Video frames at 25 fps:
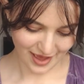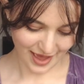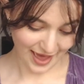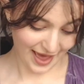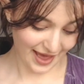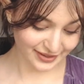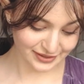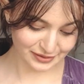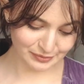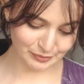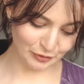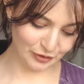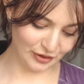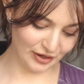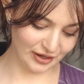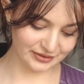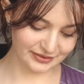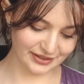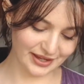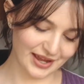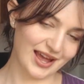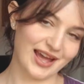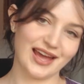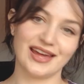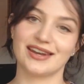
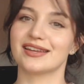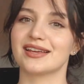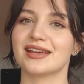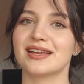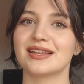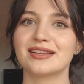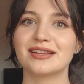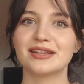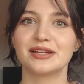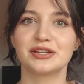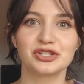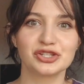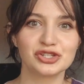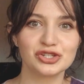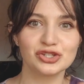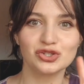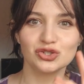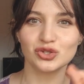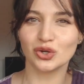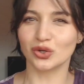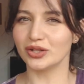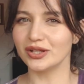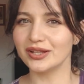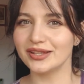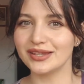Esmeralda had
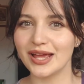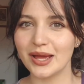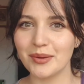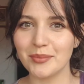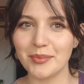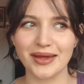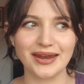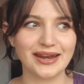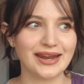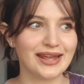stolen them and